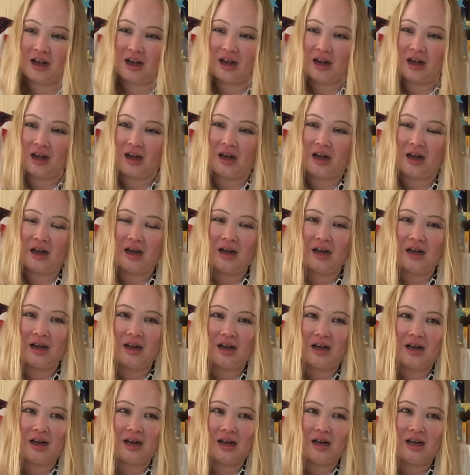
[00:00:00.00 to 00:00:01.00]

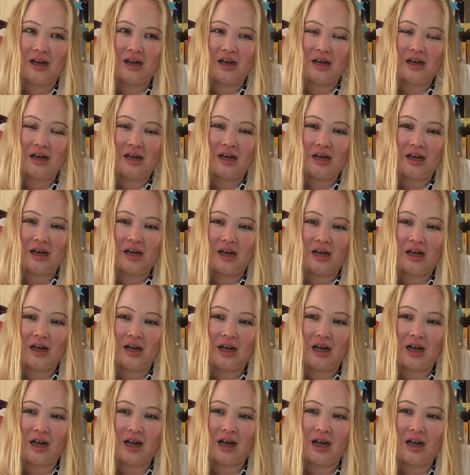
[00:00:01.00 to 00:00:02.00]

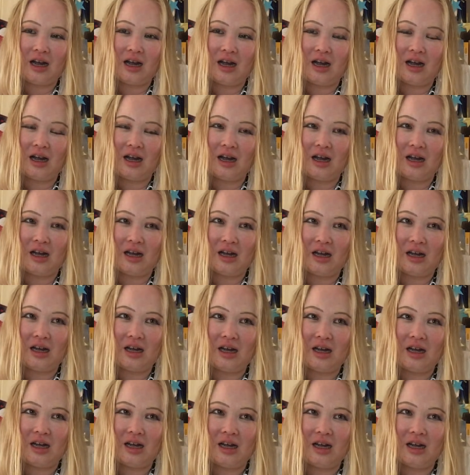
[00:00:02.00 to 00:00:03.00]

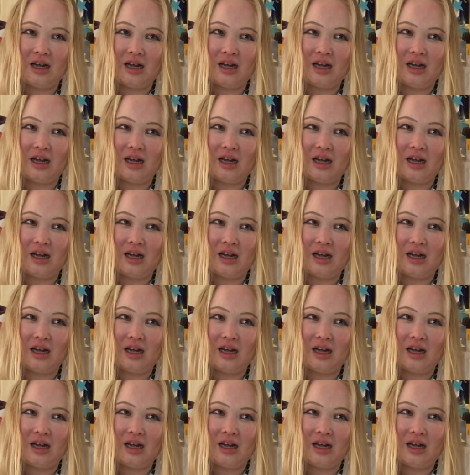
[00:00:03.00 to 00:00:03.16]
(silence)